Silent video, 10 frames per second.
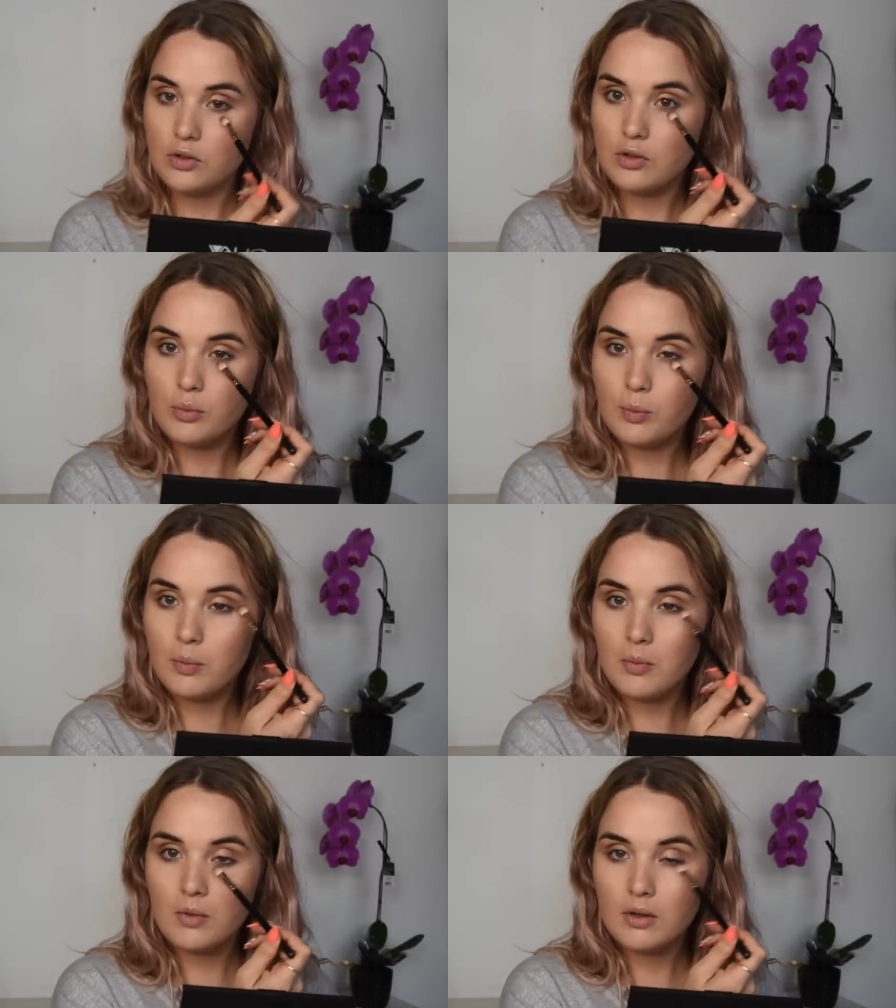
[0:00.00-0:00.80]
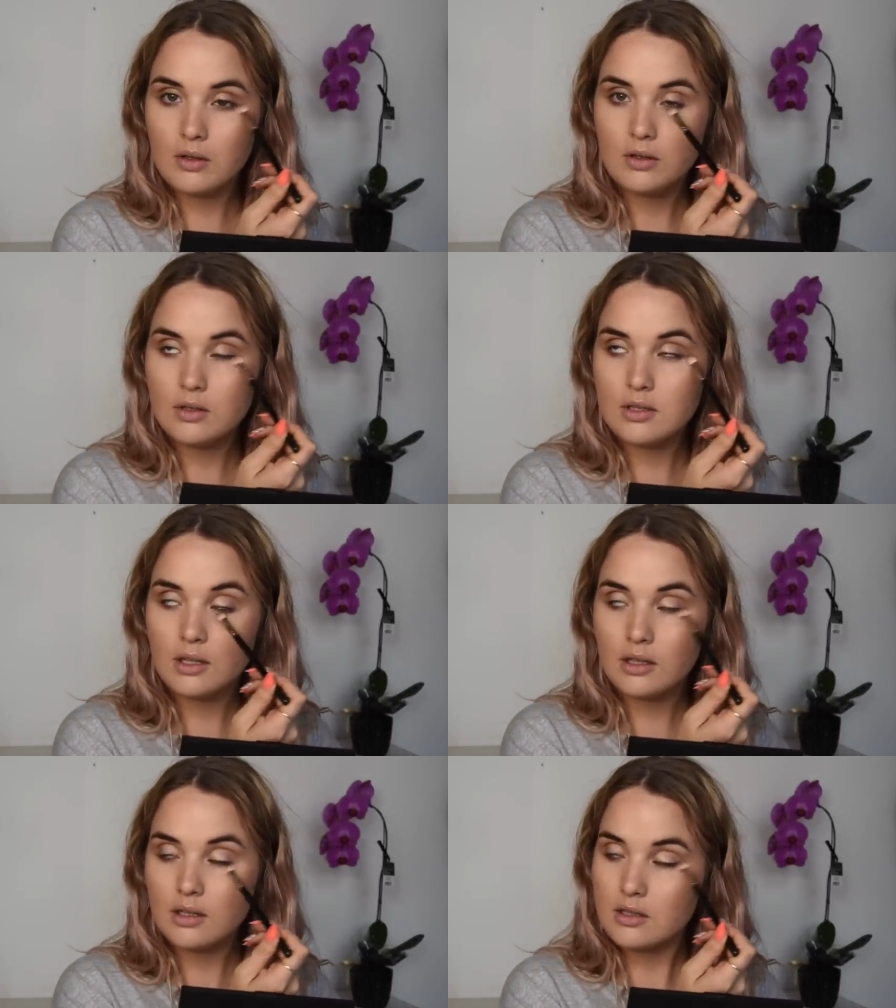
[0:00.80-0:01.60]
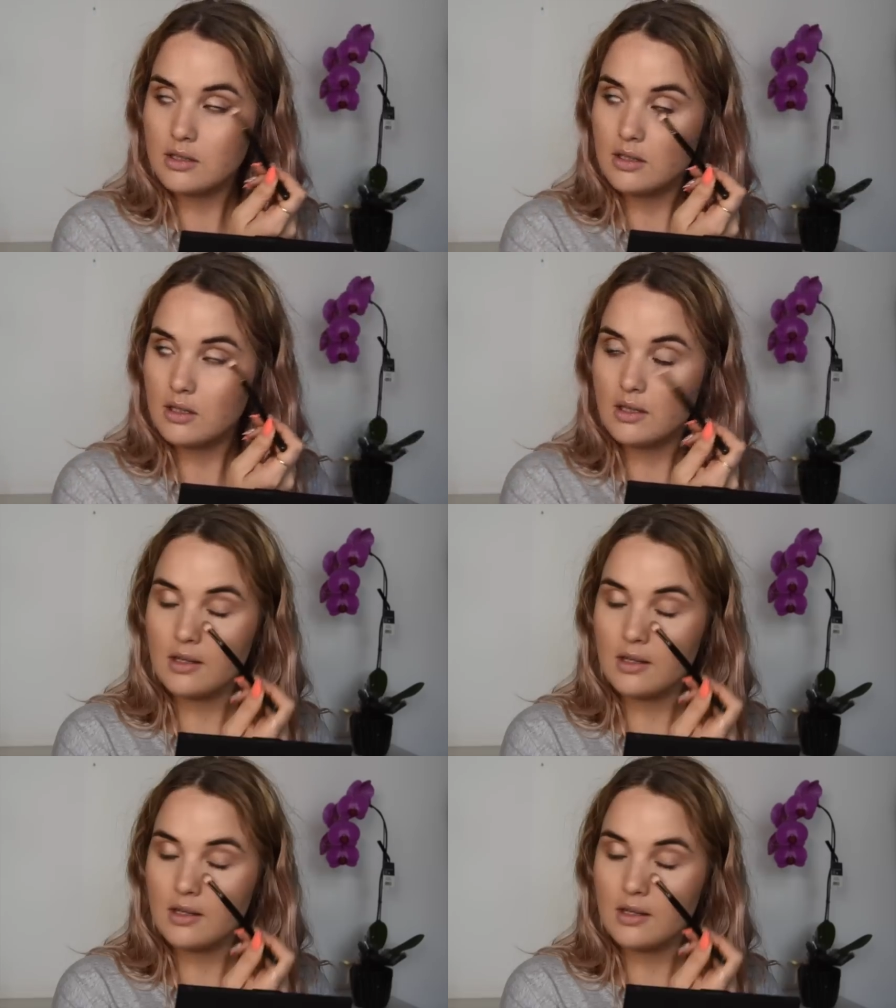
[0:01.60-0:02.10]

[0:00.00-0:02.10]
two seconds.